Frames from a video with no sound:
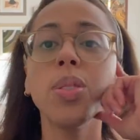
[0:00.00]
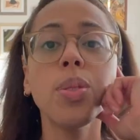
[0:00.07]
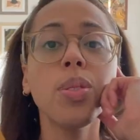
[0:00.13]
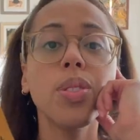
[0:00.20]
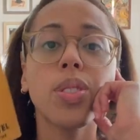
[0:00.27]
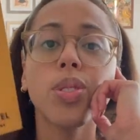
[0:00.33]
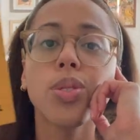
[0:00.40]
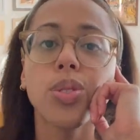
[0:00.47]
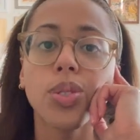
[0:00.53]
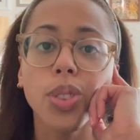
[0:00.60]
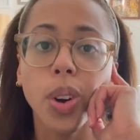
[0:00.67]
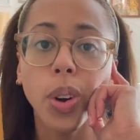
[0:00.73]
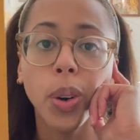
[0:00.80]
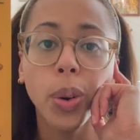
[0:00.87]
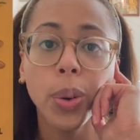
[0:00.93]
was
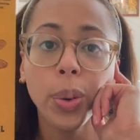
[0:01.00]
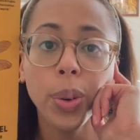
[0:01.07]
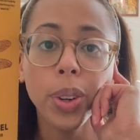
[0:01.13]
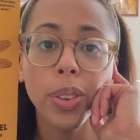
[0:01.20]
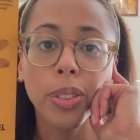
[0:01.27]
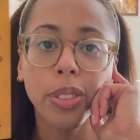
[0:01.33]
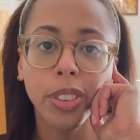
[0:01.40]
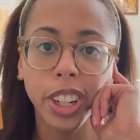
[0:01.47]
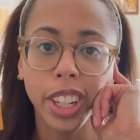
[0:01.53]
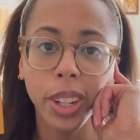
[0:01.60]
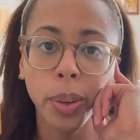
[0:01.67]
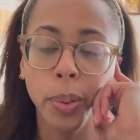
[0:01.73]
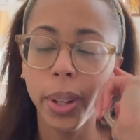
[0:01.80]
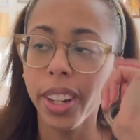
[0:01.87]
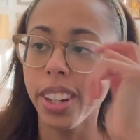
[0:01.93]
so
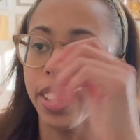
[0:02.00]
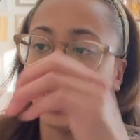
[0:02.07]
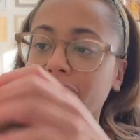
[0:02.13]
freaking weird.